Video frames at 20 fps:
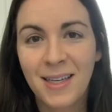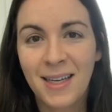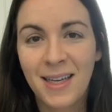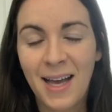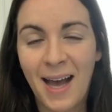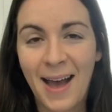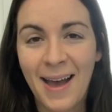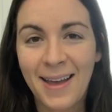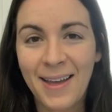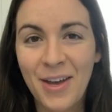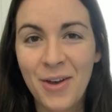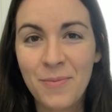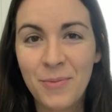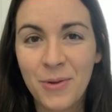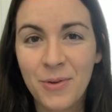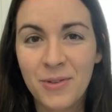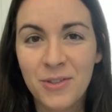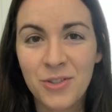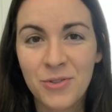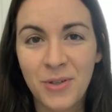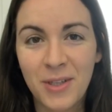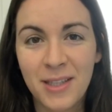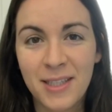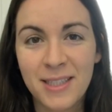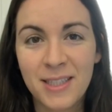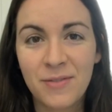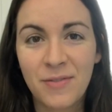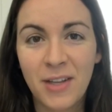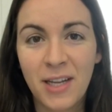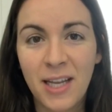I hope you enjoyed
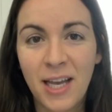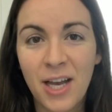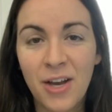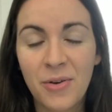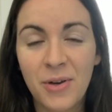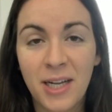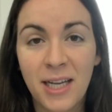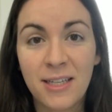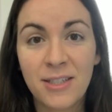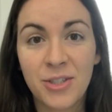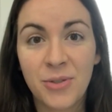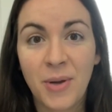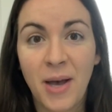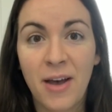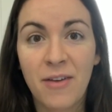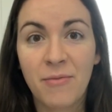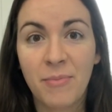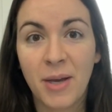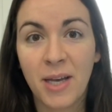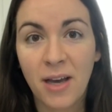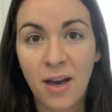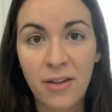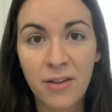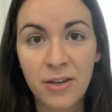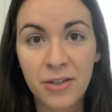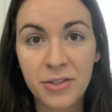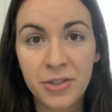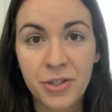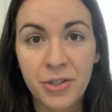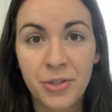this video, and I do have my
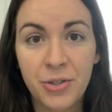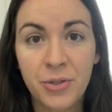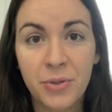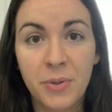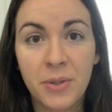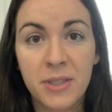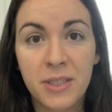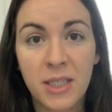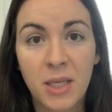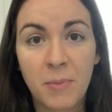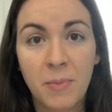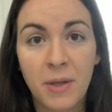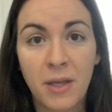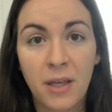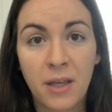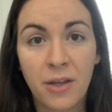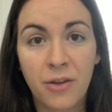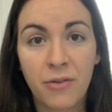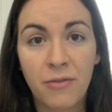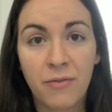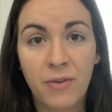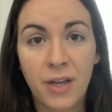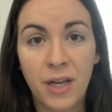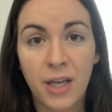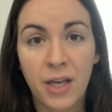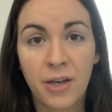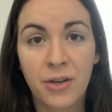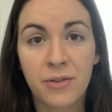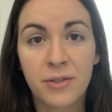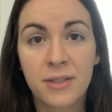other 2 dpHUE
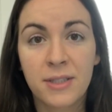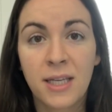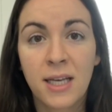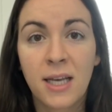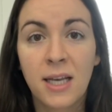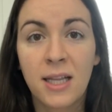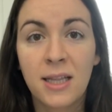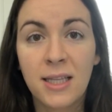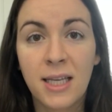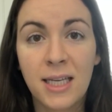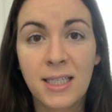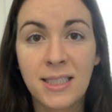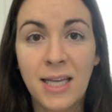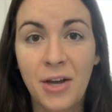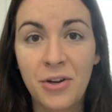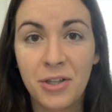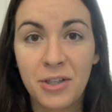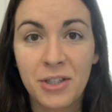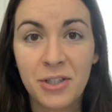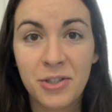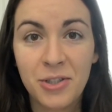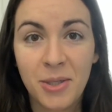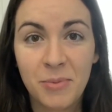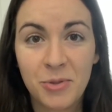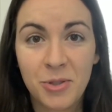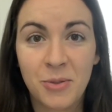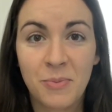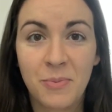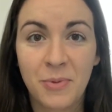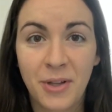videos linked down in the
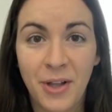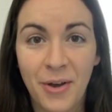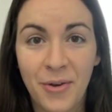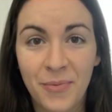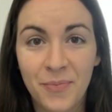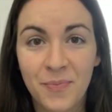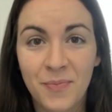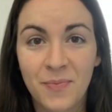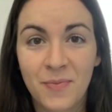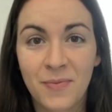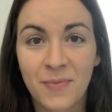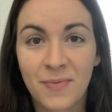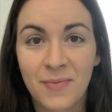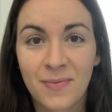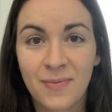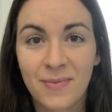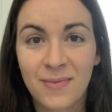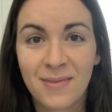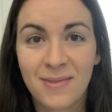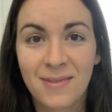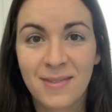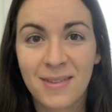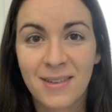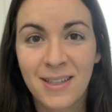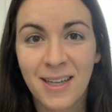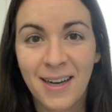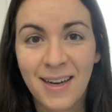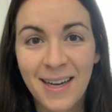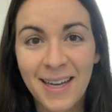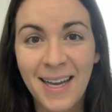description below.
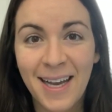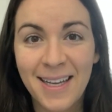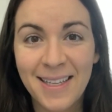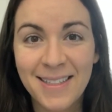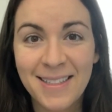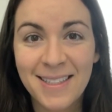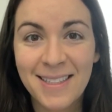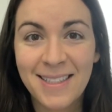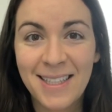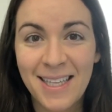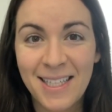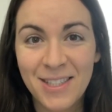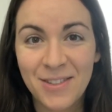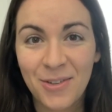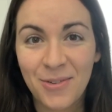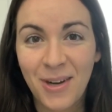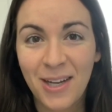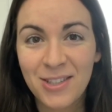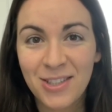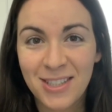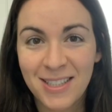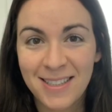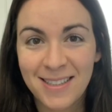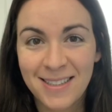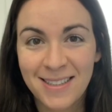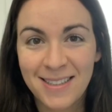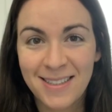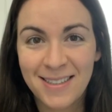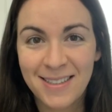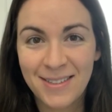Alright guys, thanks for watching.
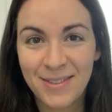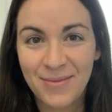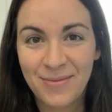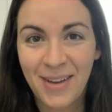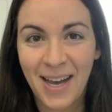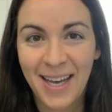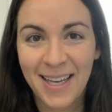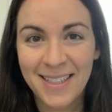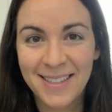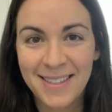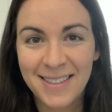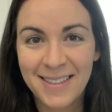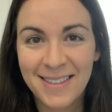Bye.